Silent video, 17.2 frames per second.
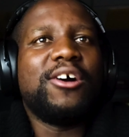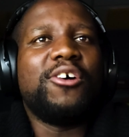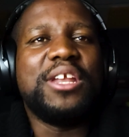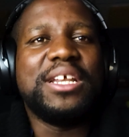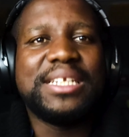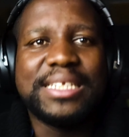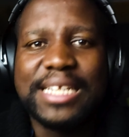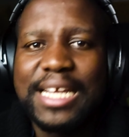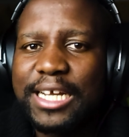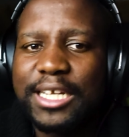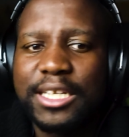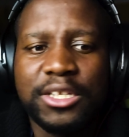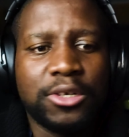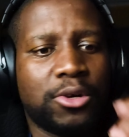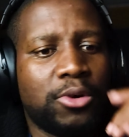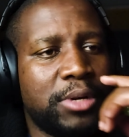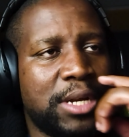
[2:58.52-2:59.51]
On a
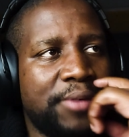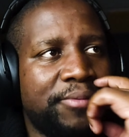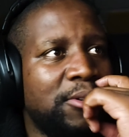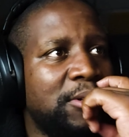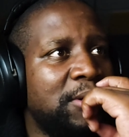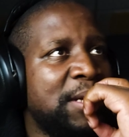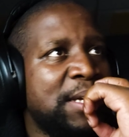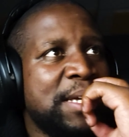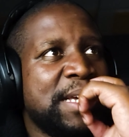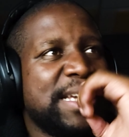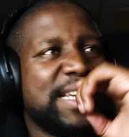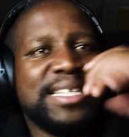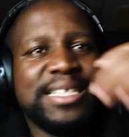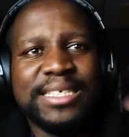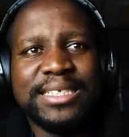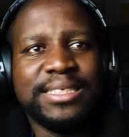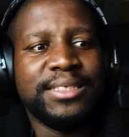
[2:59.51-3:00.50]
technical level,
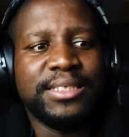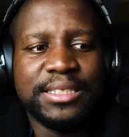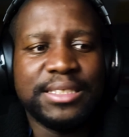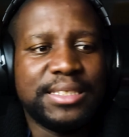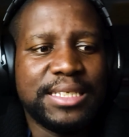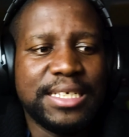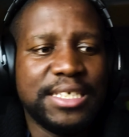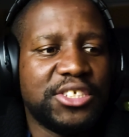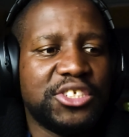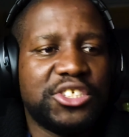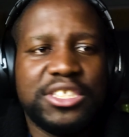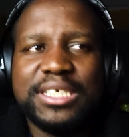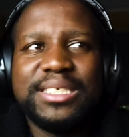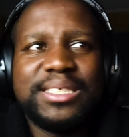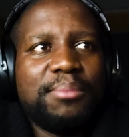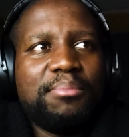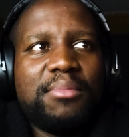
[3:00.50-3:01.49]
he is he's
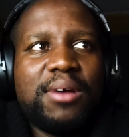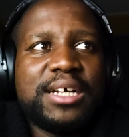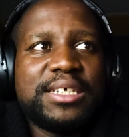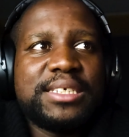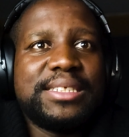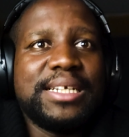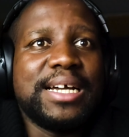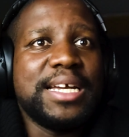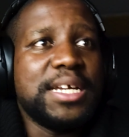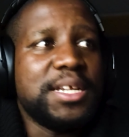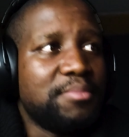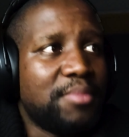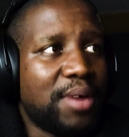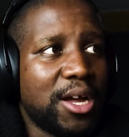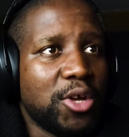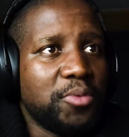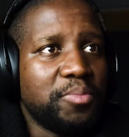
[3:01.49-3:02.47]
he's a master in
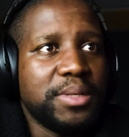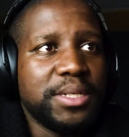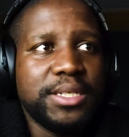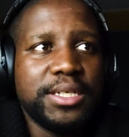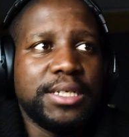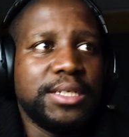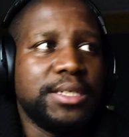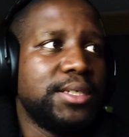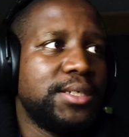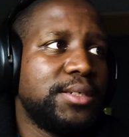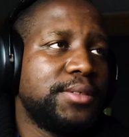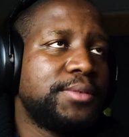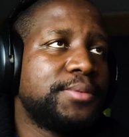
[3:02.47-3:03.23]
my opinion.